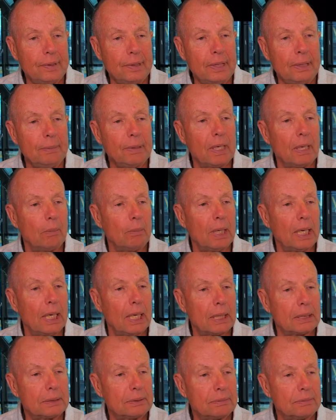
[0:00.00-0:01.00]
email
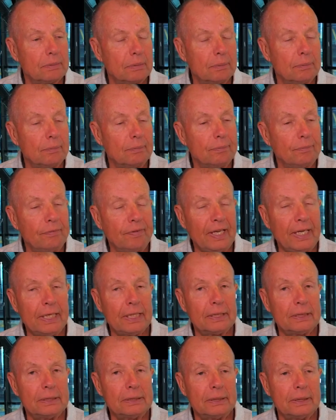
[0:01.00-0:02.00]
box from
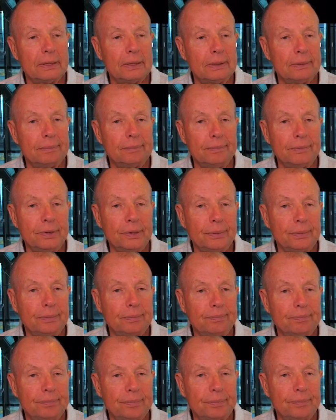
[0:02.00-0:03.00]
fans in
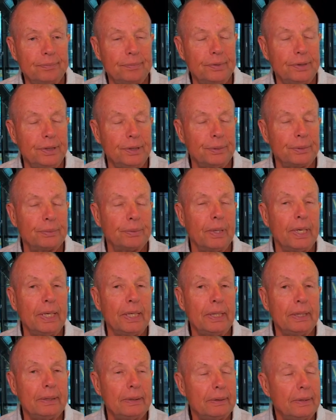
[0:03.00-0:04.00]
the
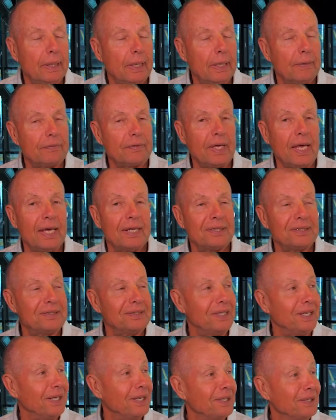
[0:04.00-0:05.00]
Ukraine,
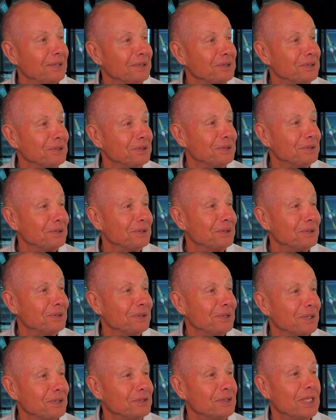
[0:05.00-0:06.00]
Afghanistan. It just
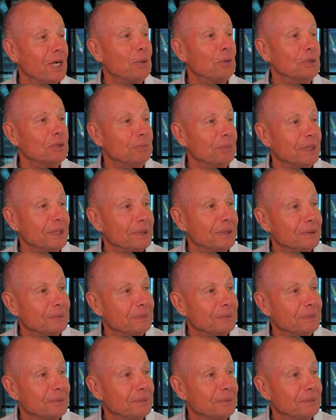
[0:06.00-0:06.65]
astounds me.